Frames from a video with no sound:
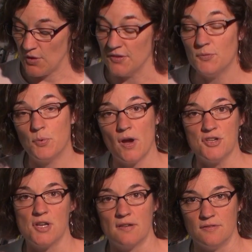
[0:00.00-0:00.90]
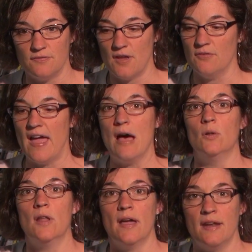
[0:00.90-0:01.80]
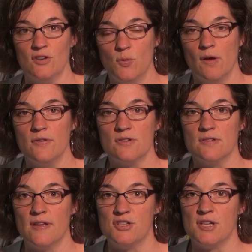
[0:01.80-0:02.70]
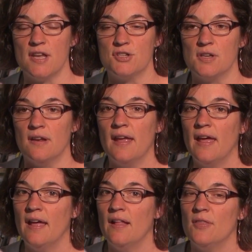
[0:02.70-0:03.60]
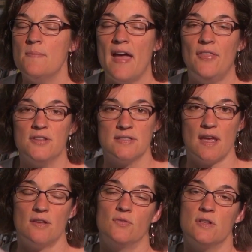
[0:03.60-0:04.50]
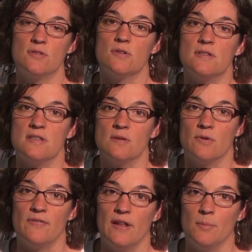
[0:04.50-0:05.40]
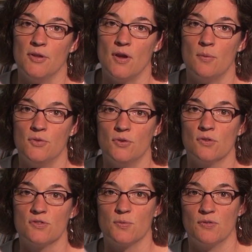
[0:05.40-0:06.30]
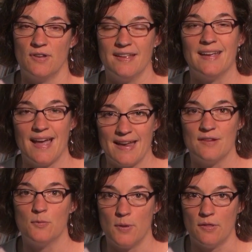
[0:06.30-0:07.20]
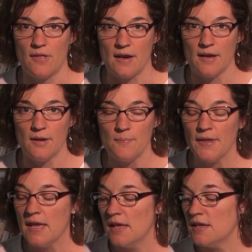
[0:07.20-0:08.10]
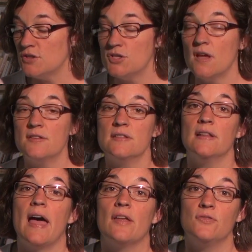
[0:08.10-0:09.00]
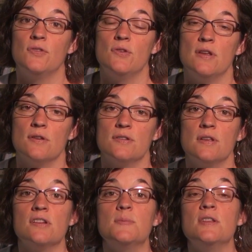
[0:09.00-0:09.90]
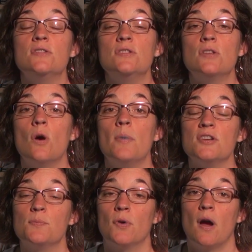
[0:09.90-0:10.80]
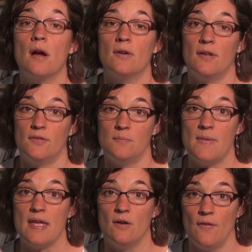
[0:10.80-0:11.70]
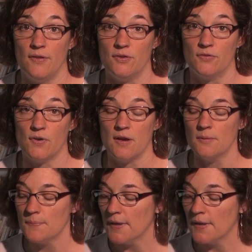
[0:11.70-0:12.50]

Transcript: this project of outlining 12 years of education, the math and science resources that were available to homeschoolers were really kind of pathetic. In just the last few years, there's been so much progress made on this front.